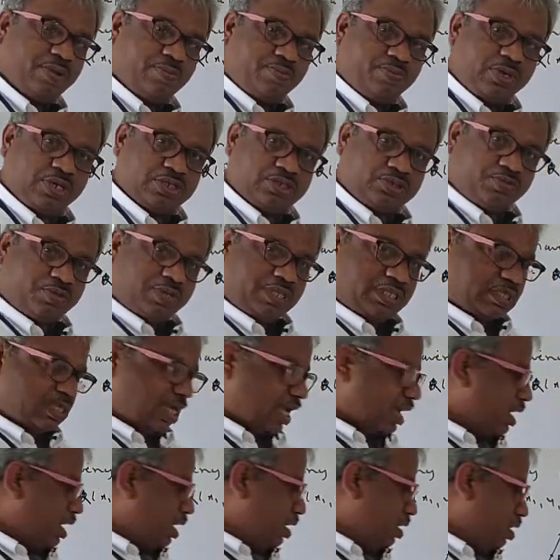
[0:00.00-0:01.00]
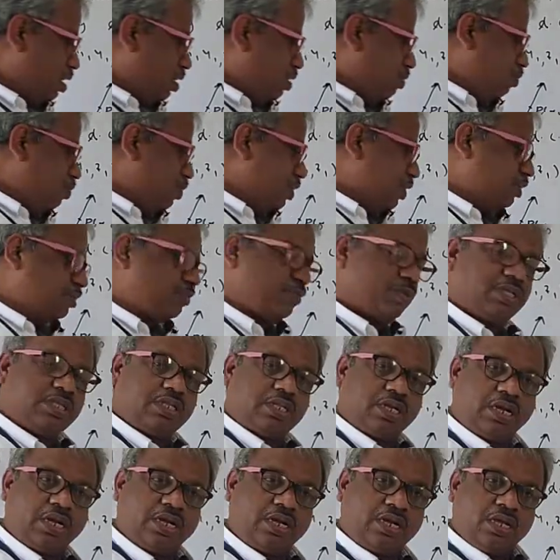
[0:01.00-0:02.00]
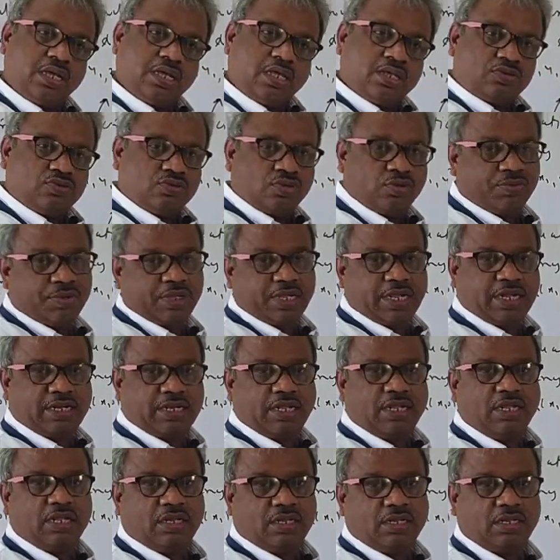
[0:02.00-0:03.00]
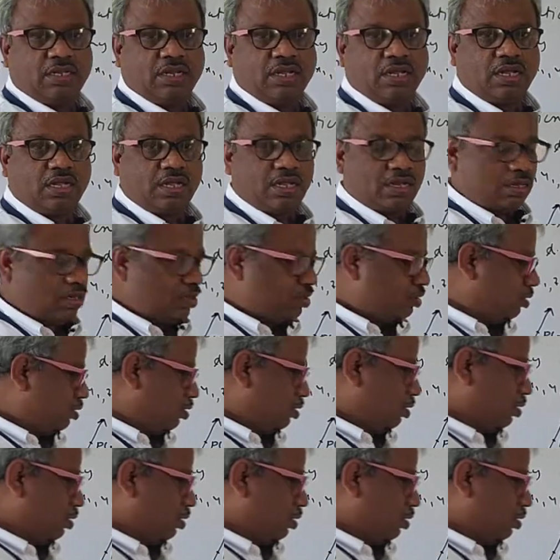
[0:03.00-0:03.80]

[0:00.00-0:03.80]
first with second, first with third, so we get the